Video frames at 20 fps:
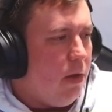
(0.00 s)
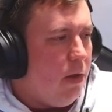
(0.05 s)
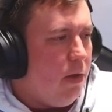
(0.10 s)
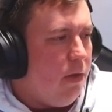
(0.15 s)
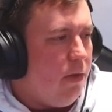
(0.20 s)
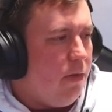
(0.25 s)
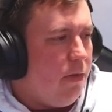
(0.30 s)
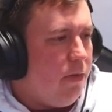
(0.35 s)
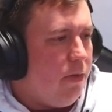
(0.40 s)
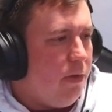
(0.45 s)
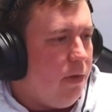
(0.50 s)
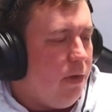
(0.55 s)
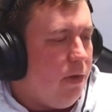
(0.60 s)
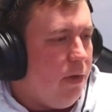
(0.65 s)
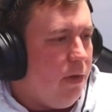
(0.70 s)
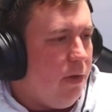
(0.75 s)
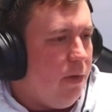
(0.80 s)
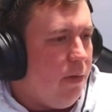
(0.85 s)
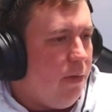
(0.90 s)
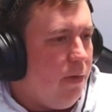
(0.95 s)
So,
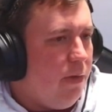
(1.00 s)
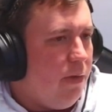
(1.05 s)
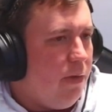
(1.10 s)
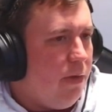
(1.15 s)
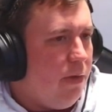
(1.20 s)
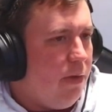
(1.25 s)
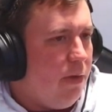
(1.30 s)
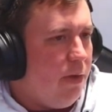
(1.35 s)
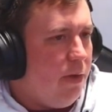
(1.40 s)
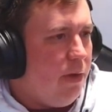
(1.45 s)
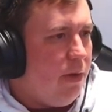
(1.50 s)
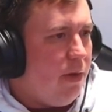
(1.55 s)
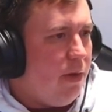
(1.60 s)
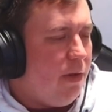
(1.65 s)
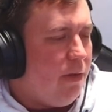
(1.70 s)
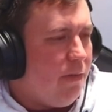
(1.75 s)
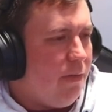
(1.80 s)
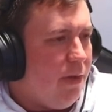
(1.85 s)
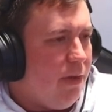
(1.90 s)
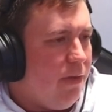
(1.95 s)
another
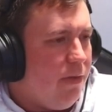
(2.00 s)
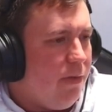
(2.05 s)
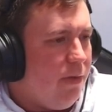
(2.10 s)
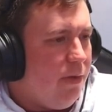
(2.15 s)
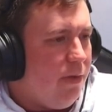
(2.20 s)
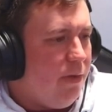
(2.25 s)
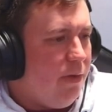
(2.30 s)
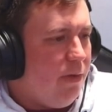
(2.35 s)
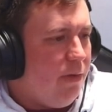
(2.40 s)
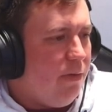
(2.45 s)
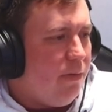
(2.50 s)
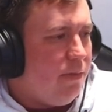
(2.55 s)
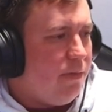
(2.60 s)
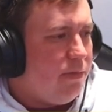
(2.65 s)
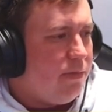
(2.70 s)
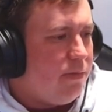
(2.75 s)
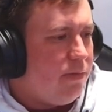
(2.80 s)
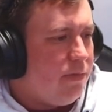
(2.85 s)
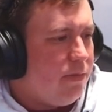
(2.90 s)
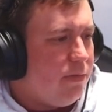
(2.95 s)
veteran.
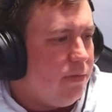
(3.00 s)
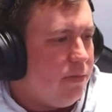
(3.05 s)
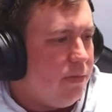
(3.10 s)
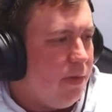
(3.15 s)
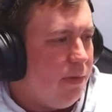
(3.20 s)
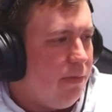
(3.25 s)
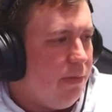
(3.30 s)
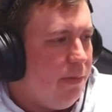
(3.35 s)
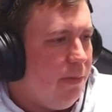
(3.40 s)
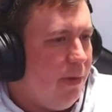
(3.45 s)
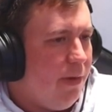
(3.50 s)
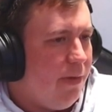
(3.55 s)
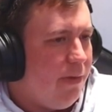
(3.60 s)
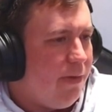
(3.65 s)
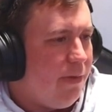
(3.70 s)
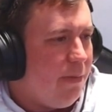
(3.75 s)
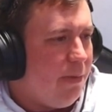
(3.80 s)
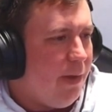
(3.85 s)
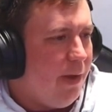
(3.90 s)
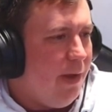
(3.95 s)
We might as well
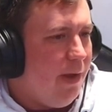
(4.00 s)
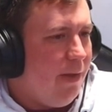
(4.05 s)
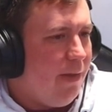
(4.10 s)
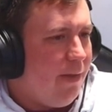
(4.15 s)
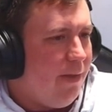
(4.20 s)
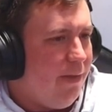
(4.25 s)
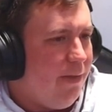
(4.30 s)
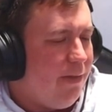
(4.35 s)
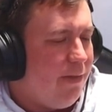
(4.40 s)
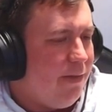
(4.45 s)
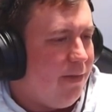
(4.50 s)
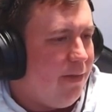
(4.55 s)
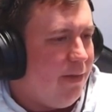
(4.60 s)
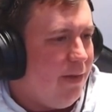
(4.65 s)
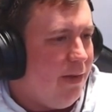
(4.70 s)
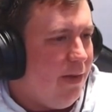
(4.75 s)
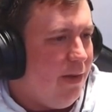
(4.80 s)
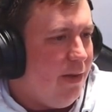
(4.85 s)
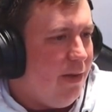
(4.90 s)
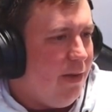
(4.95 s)
play this.
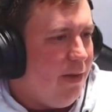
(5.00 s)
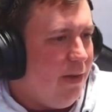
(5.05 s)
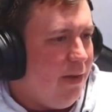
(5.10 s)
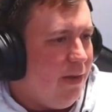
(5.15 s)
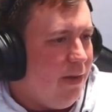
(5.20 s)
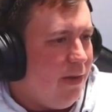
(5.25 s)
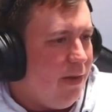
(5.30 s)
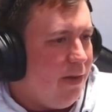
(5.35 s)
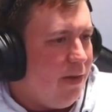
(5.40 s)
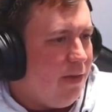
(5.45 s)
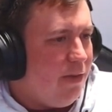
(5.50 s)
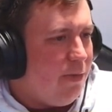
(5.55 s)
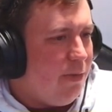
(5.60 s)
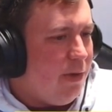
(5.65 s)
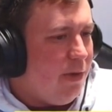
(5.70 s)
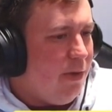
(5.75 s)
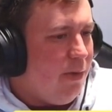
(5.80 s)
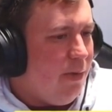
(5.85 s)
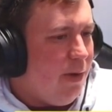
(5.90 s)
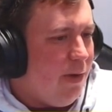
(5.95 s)
Because we
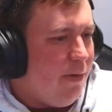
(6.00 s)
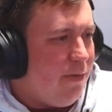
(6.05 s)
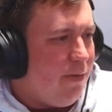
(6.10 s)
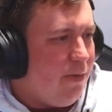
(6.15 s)
do have to